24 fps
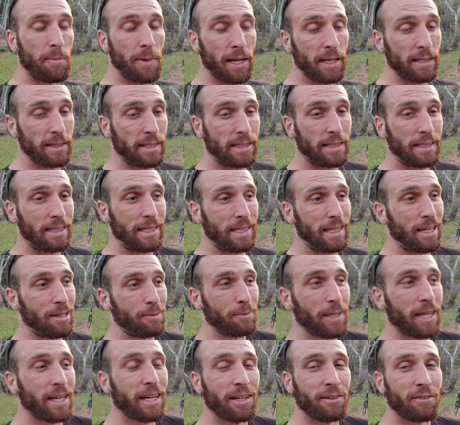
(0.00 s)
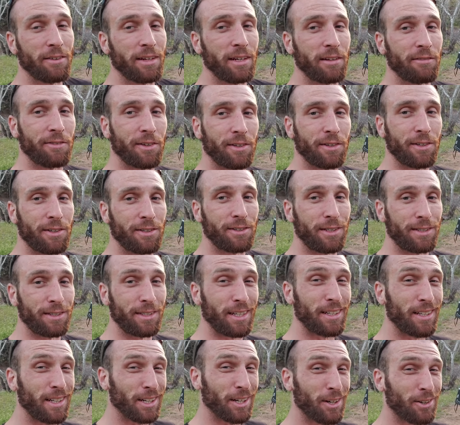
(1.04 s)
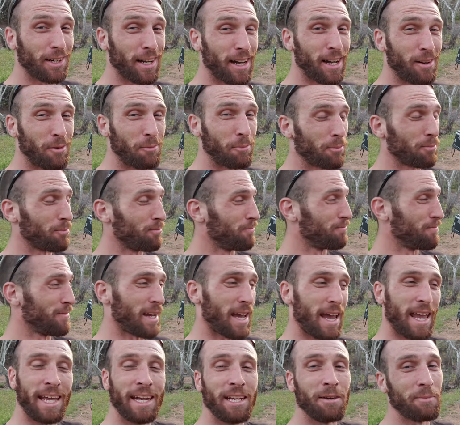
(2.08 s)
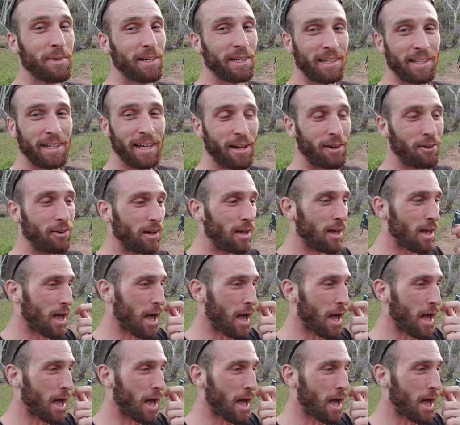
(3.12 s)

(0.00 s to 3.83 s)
basically, I'm getting ready for the sun to go down any minute now.